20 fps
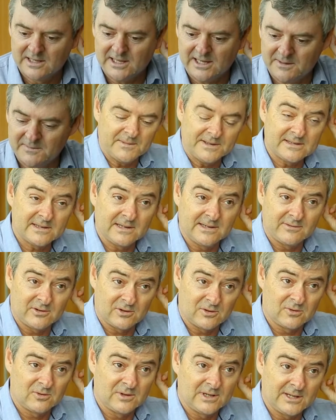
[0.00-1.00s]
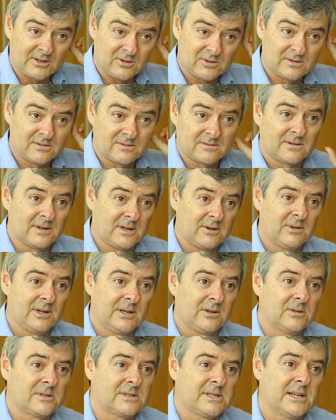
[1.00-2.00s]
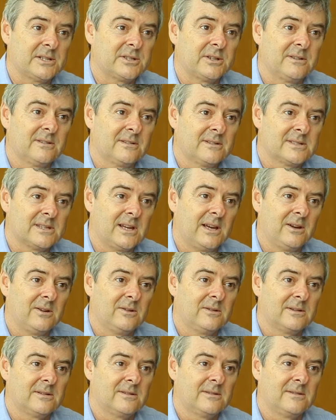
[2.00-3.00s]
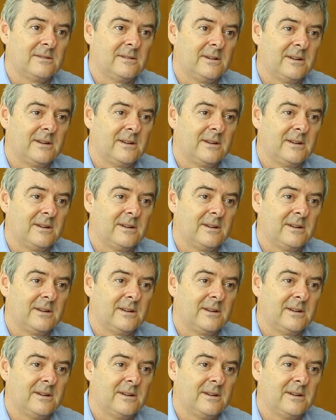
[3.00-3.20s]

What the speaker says: and deliver a really good session. So